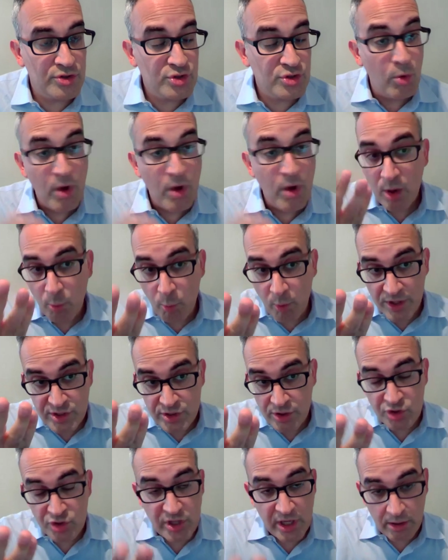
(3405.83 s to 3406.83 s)
So one
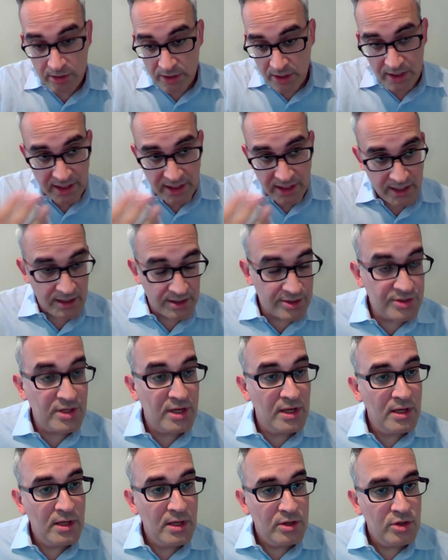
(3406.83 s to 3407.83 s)
such area
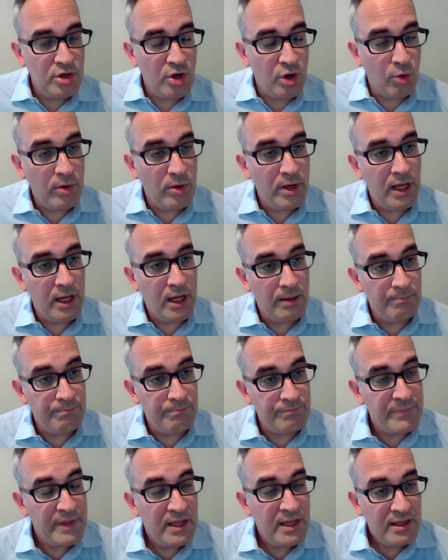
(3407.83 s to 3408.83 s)
is, you know,
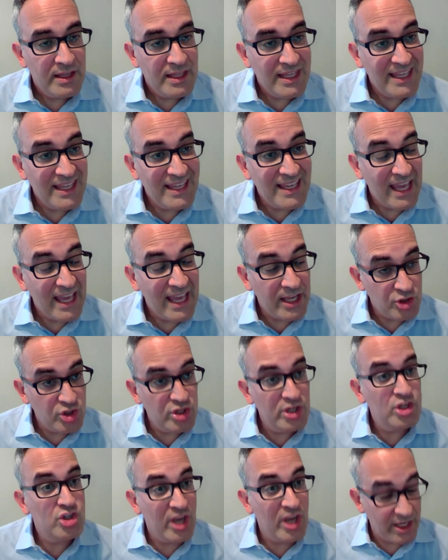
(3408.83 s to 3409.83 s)
um,
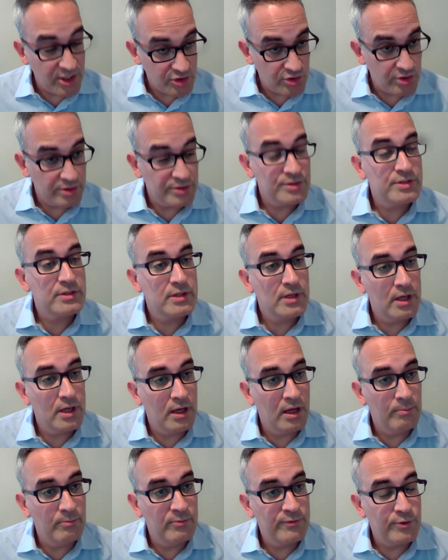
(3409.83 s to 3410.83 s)
EKG changes
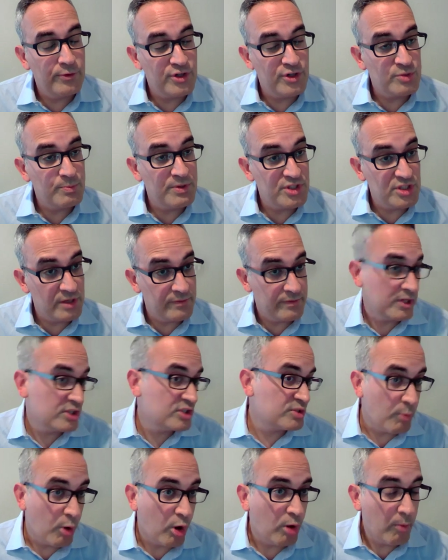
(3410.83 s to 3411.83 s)
um, for specific
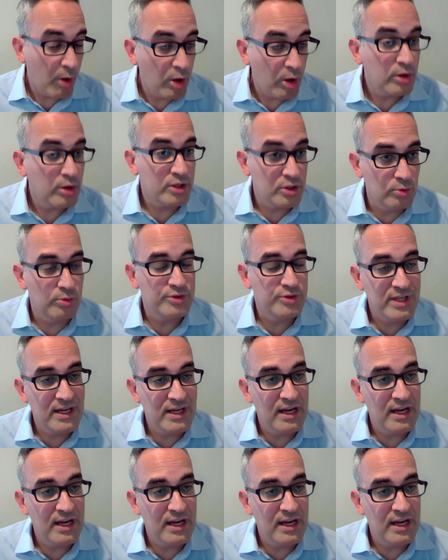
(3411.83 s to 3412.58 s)
small molecules.